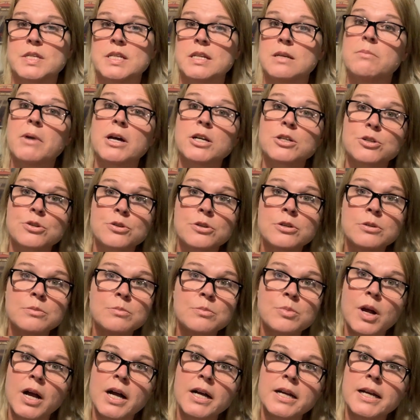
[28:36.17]
any
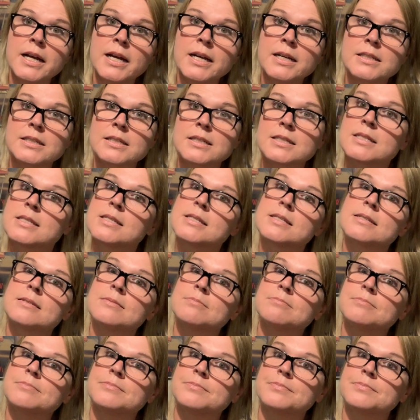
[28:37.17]
mushroom products,